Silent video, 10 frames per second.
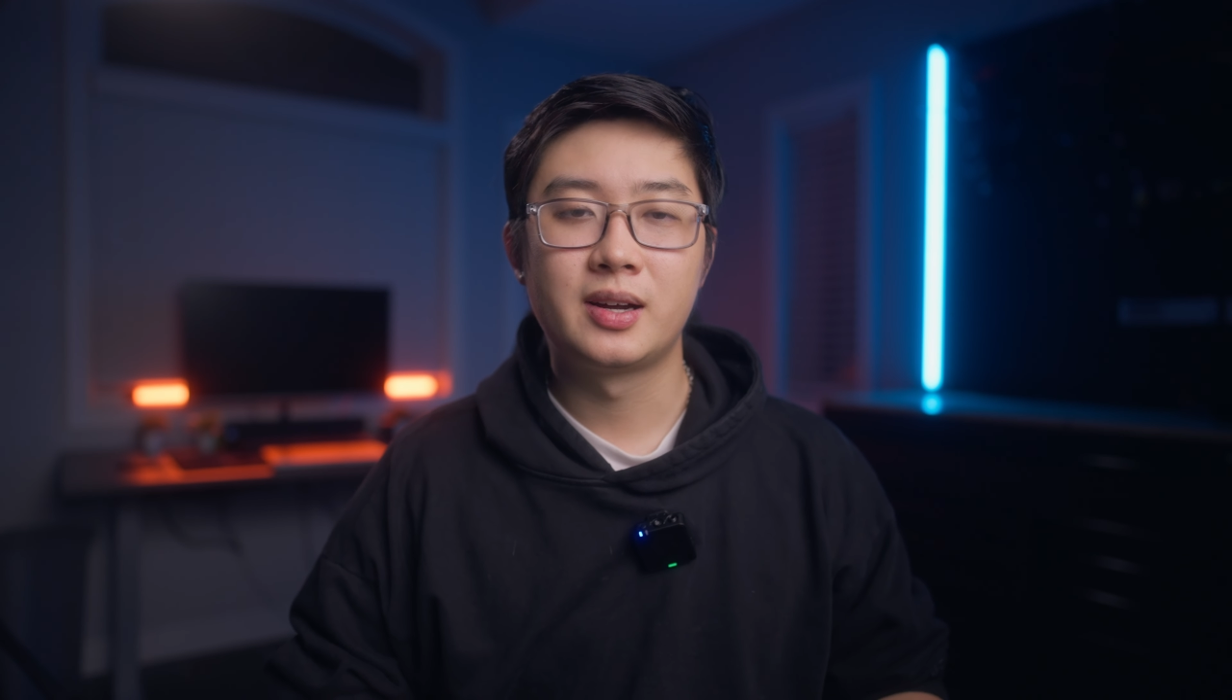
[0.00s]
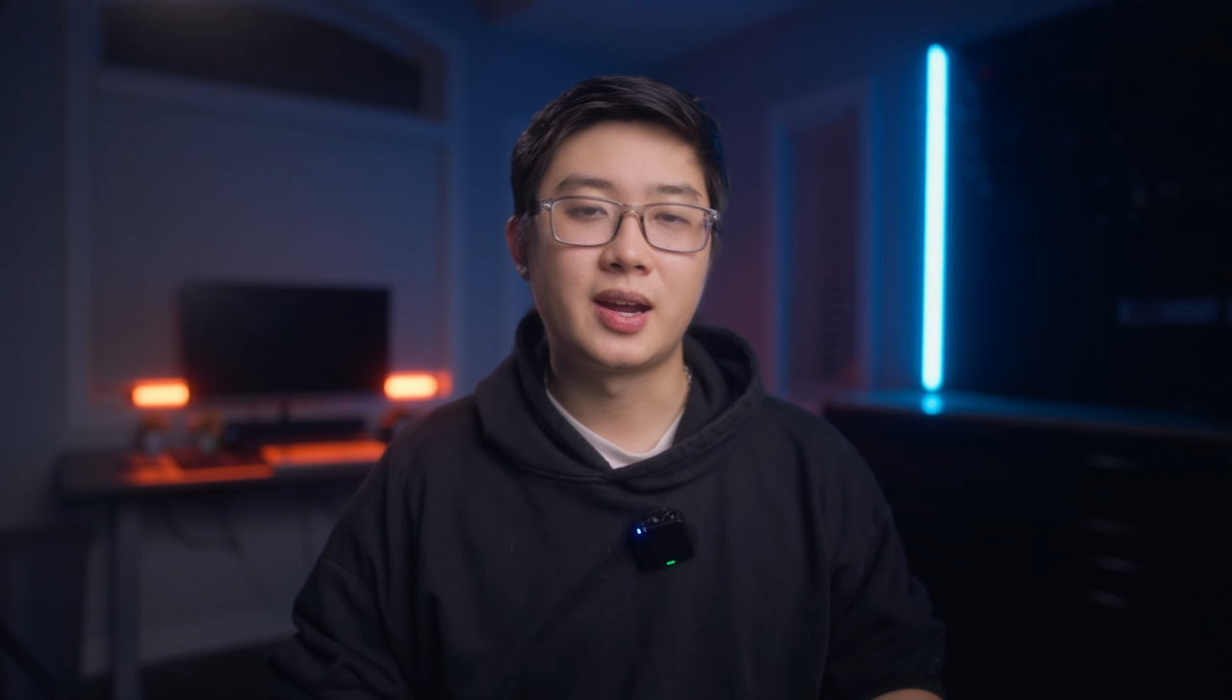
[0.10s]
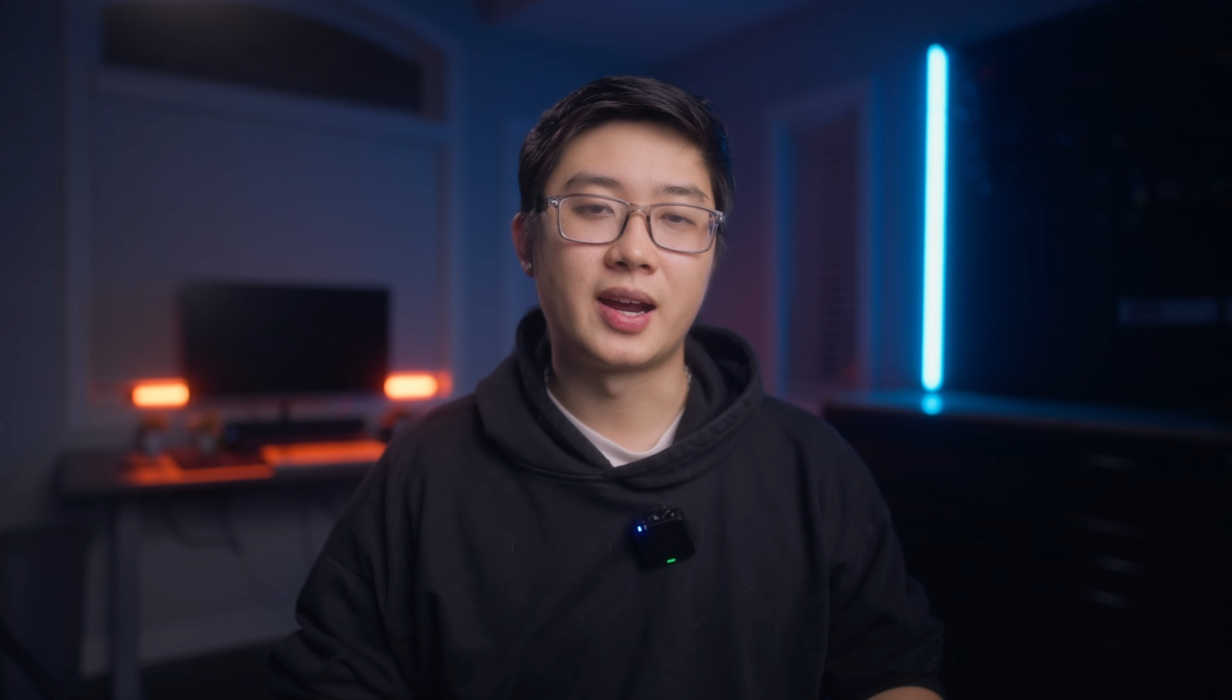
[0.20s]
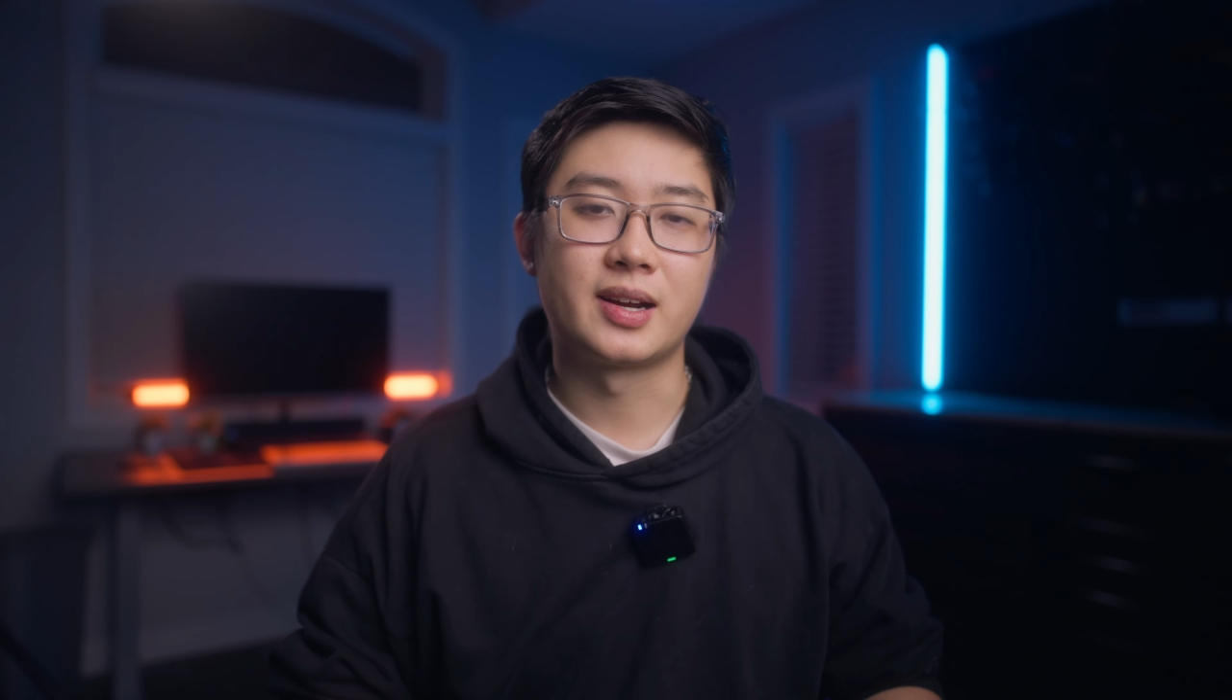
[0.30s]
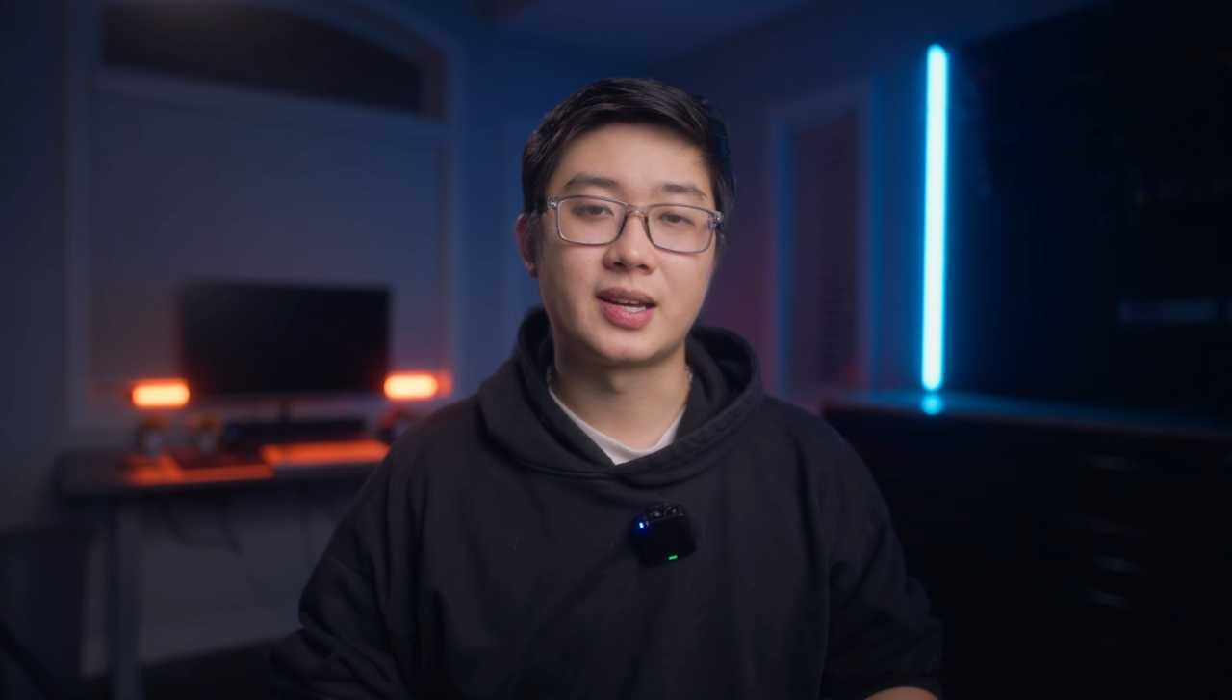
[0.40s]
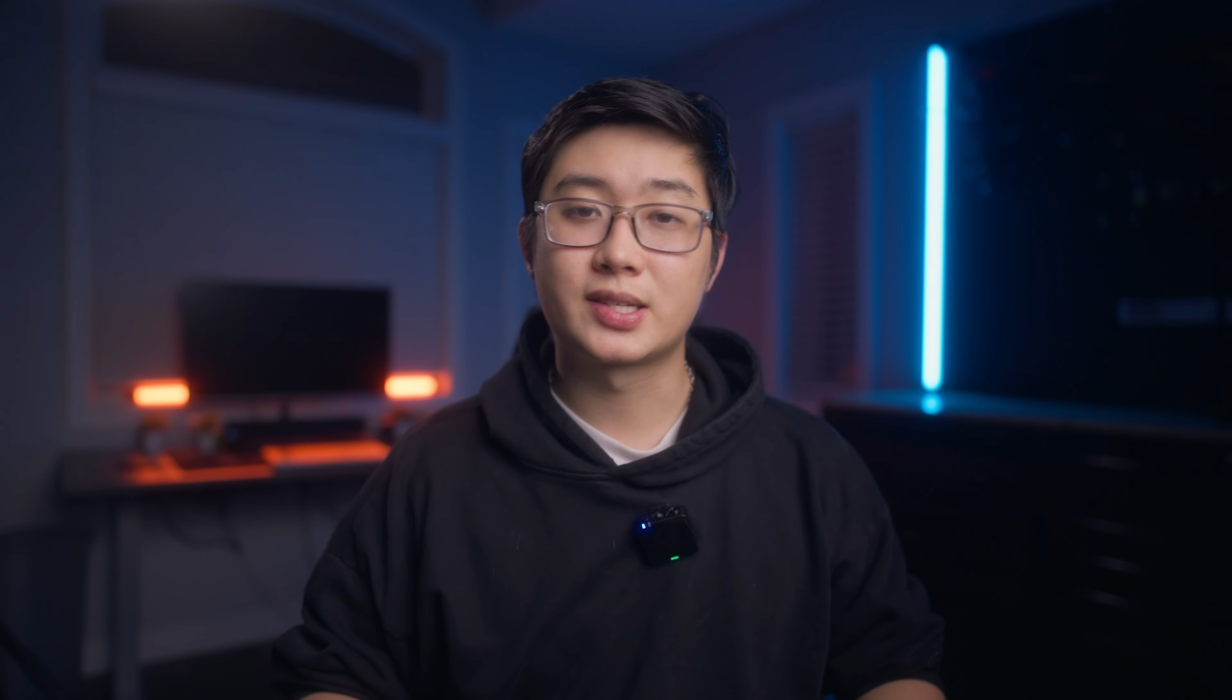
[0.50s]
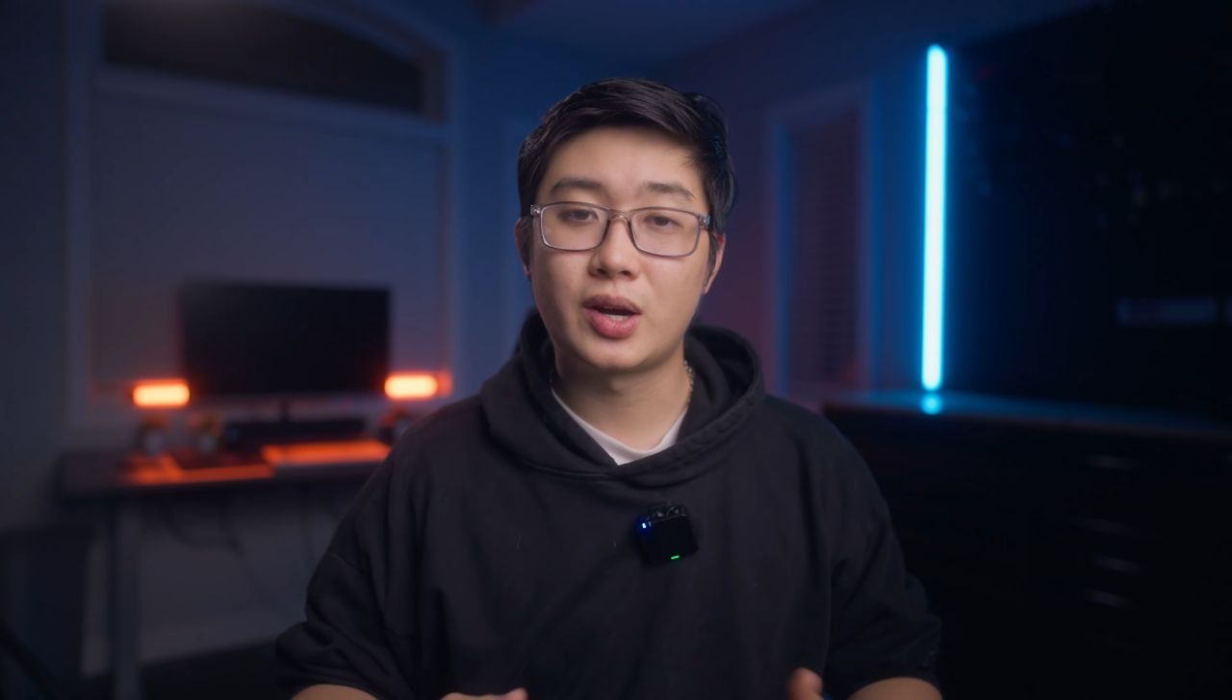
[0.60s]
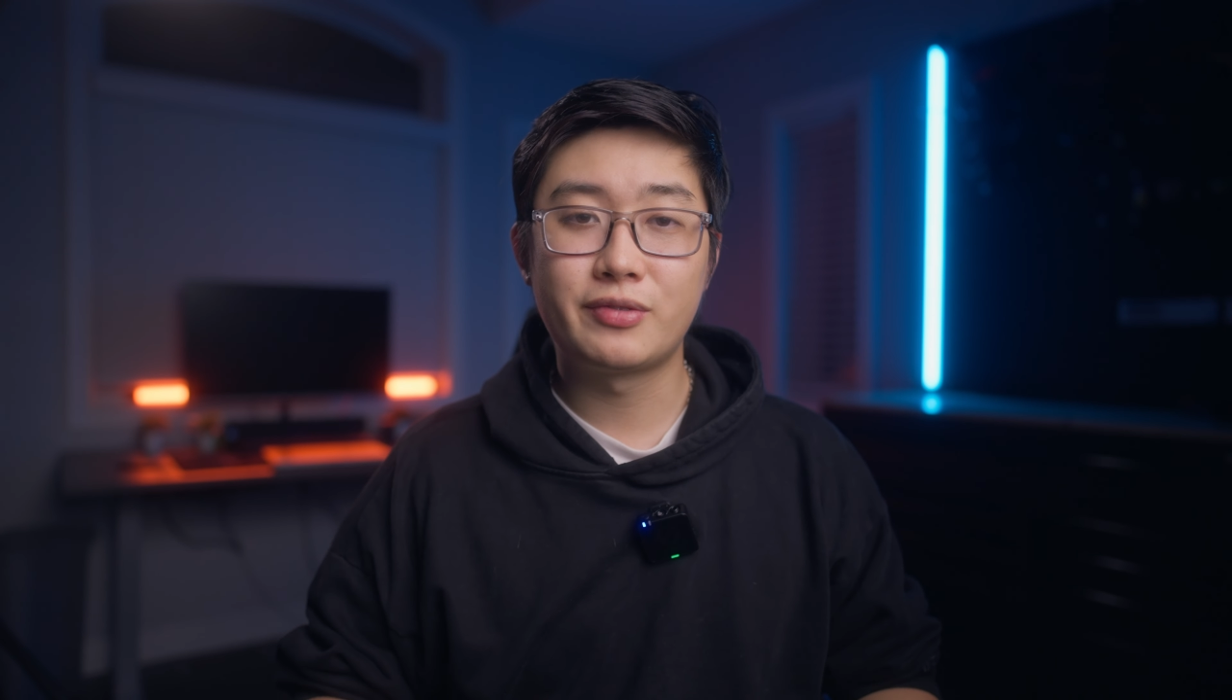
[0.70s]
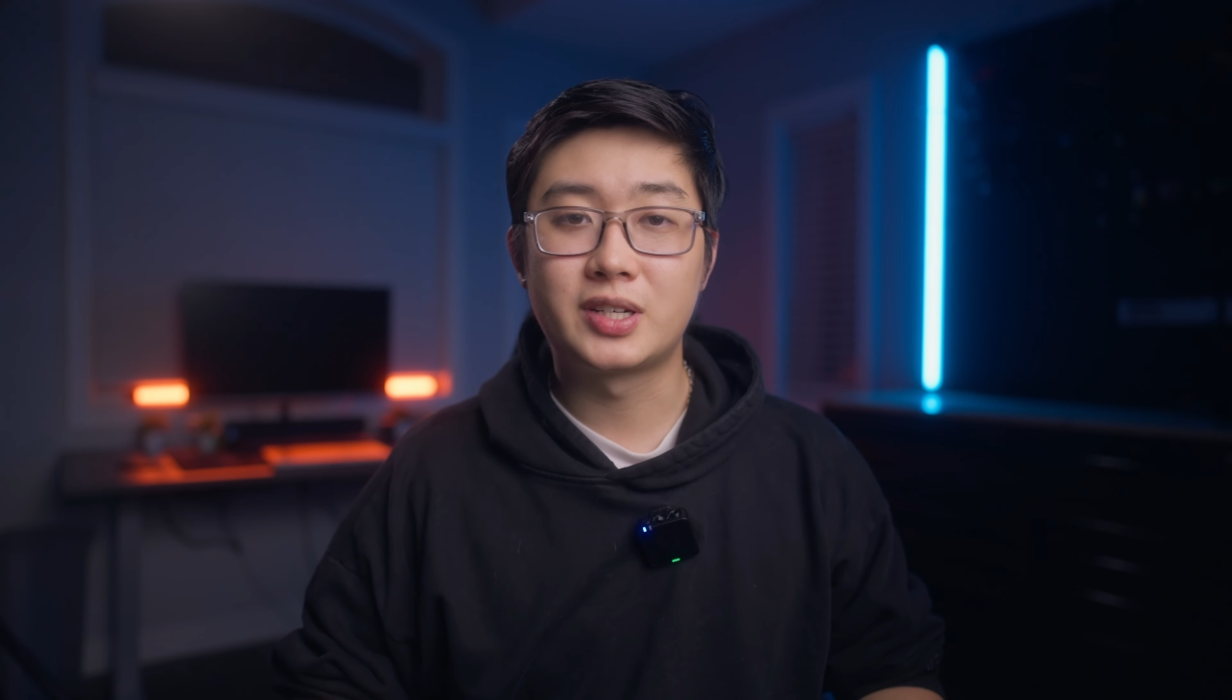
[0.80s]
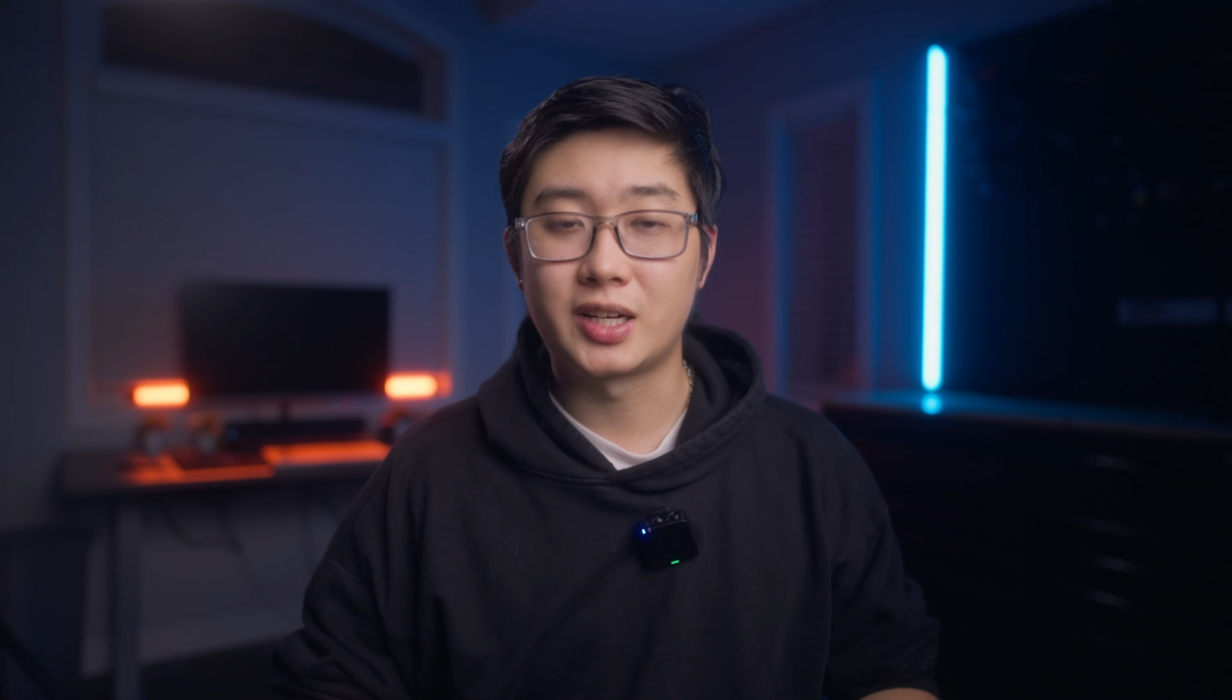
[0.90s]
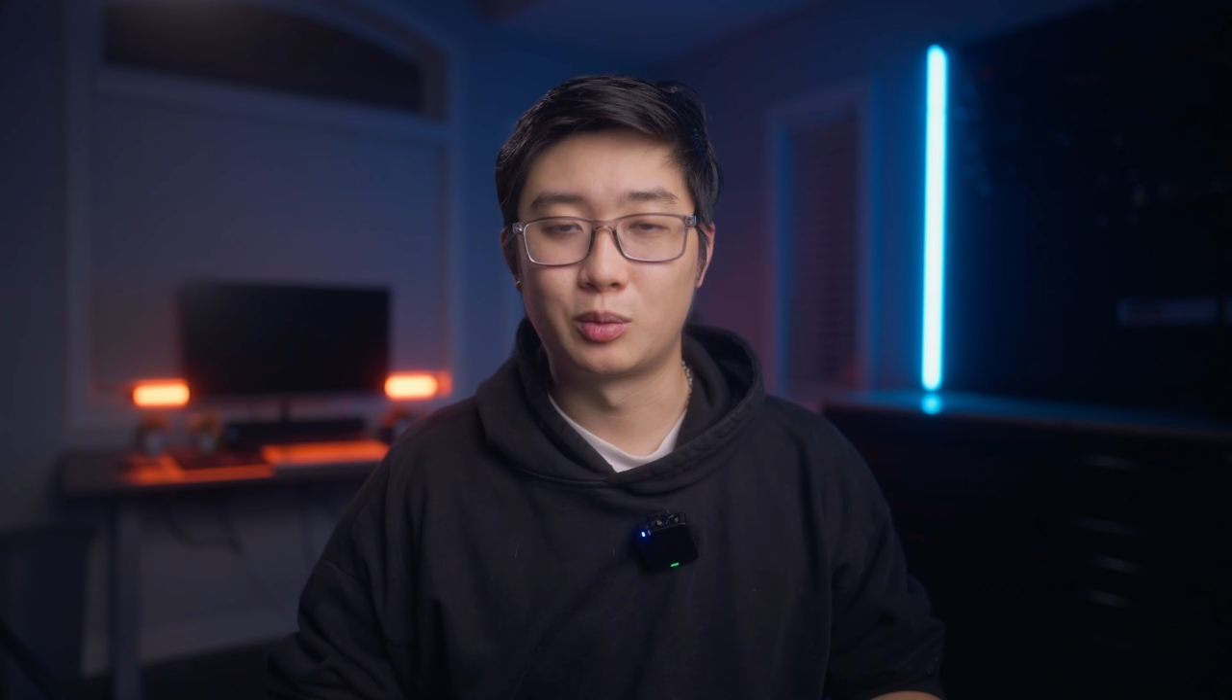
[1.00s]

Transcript: and I still have a ton